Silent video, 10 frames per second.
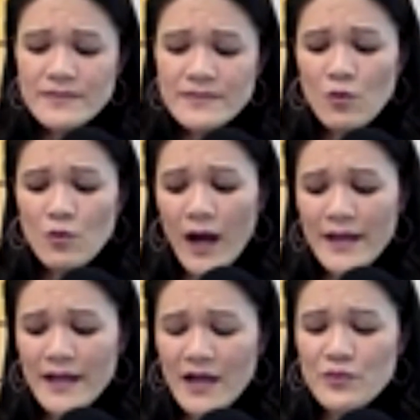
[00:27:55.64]

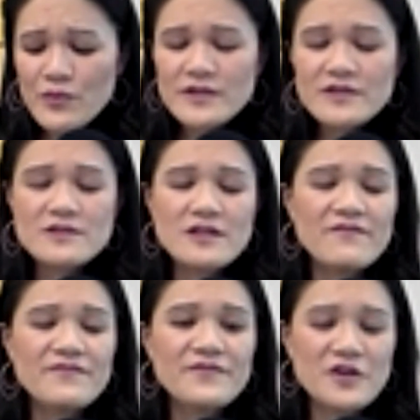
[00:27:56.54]
why I really
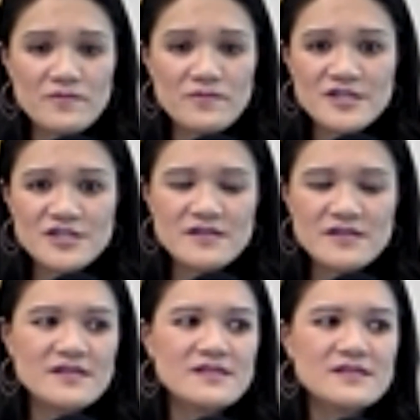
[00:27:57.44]
love their mission
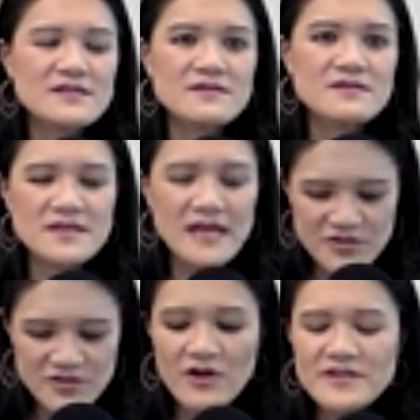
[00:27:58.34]
is
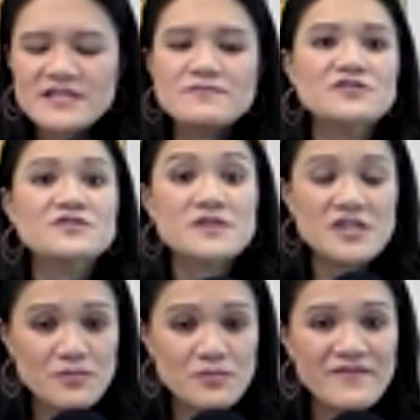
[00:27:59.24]
yes, they're on this mission to
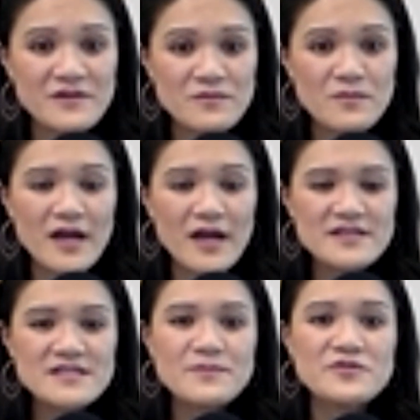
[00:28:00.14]
cure preventable
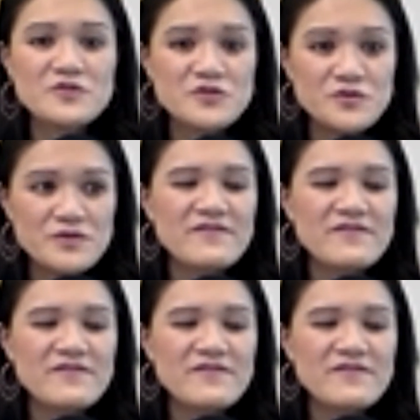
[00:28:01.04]
blindness, but they're doing it